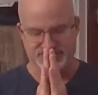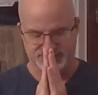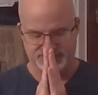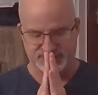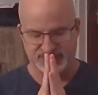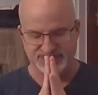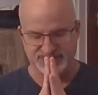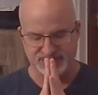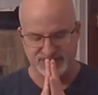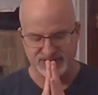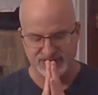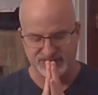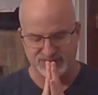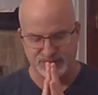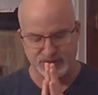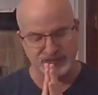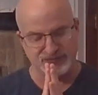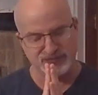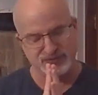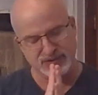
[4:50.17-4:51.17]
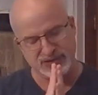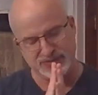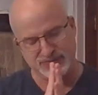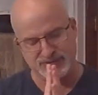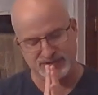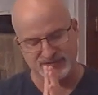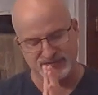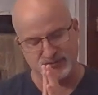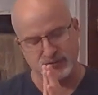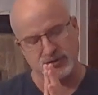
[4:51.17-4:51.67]
Pray for you, pray for me,
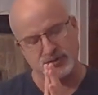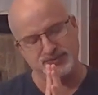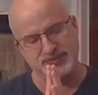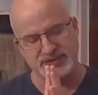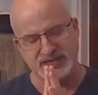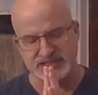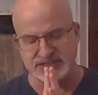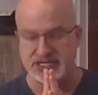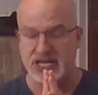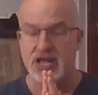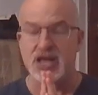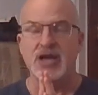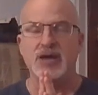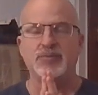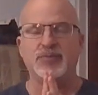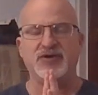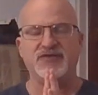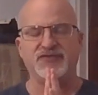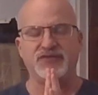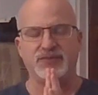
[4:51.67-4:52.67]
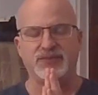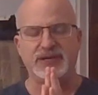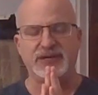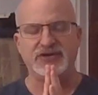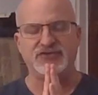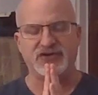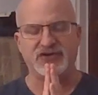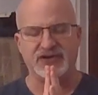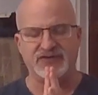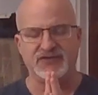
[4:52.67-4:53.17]
pray for world peace. Pray for everybody
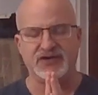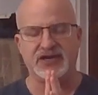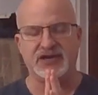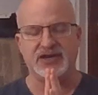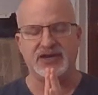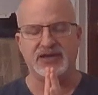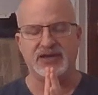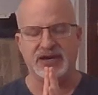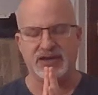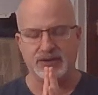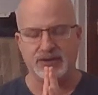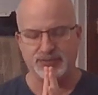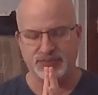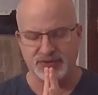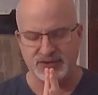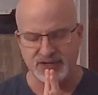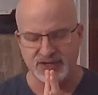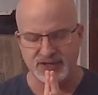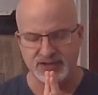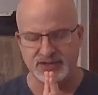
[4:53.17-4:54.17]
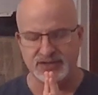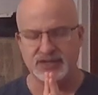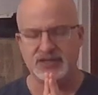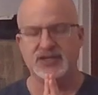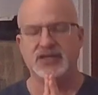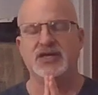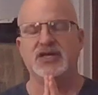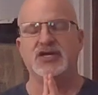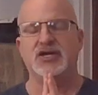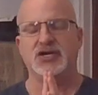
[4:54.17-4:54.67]
traveling on an airplane,
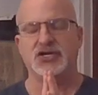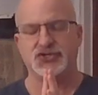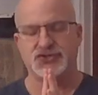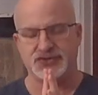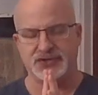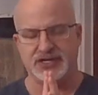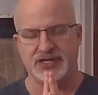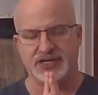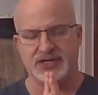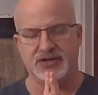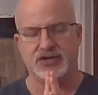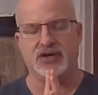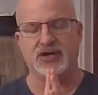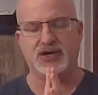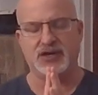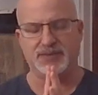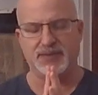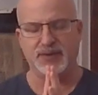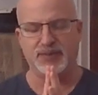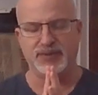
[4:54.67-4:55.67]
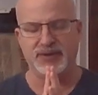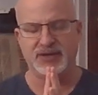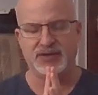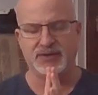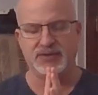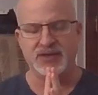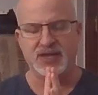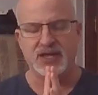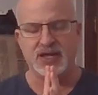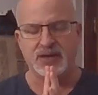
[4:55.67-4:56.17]
a train, automobile.
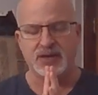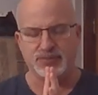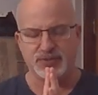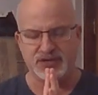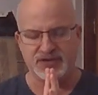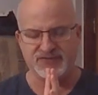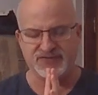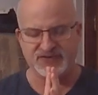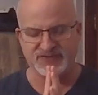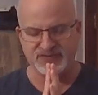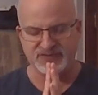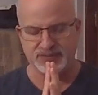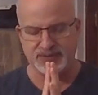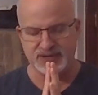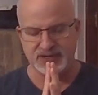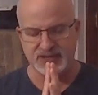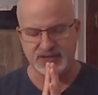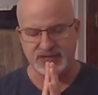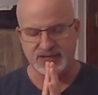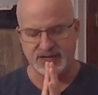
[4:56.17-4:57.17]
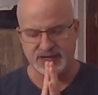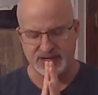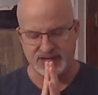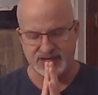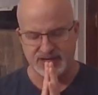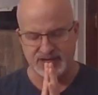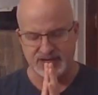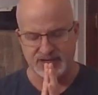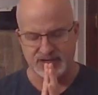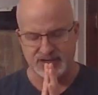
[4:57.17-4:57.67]
Pray for everybody
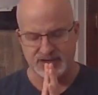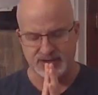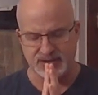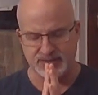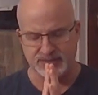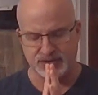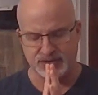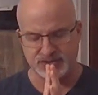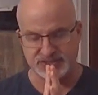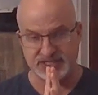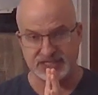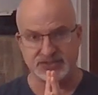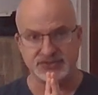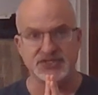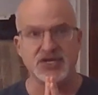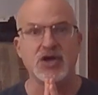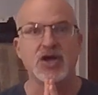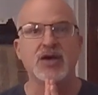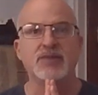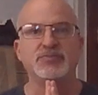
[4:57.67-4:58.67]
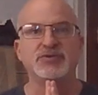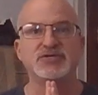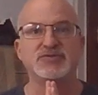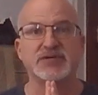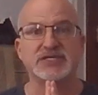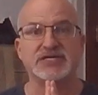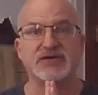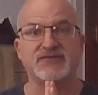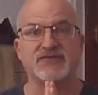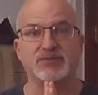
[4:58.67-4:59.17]
on motorcycles. Please
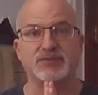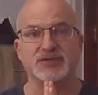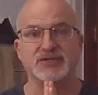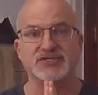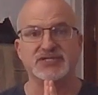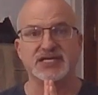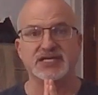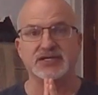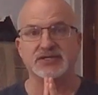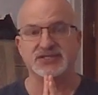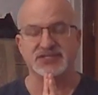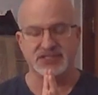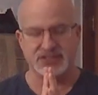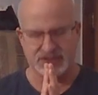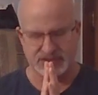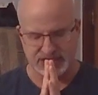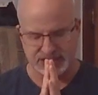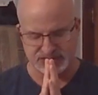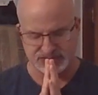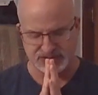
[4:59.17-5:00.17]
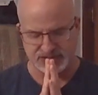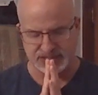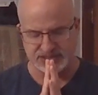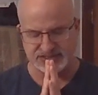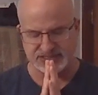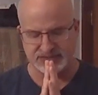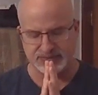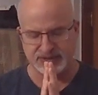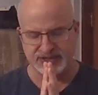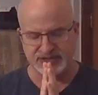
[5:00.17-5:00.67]
watch out for motorcycles, crash rockets,
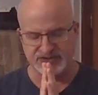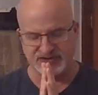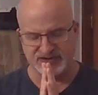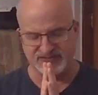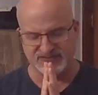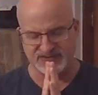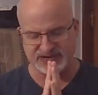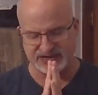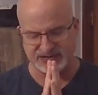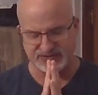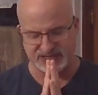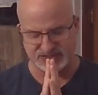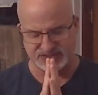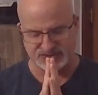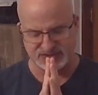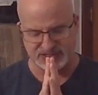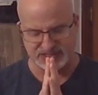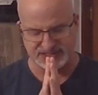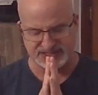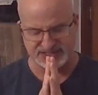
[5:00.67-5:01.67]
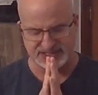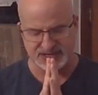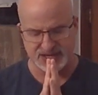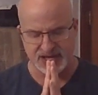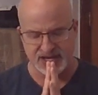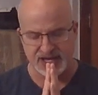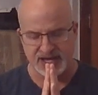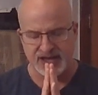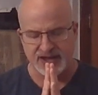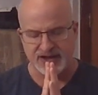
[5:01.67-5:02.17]
everybody driving around crash rockets,
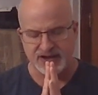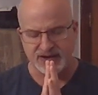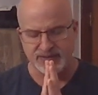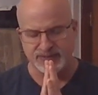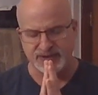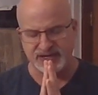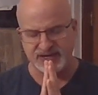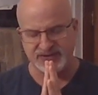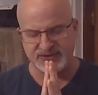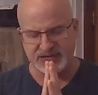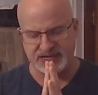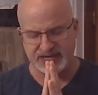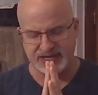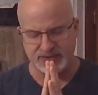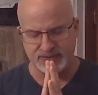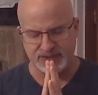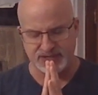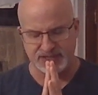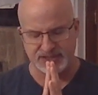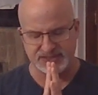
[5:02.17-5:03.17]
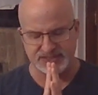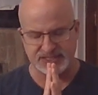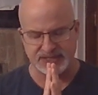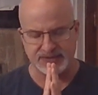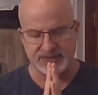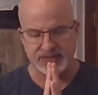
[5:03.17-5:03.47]
everybody on the highways,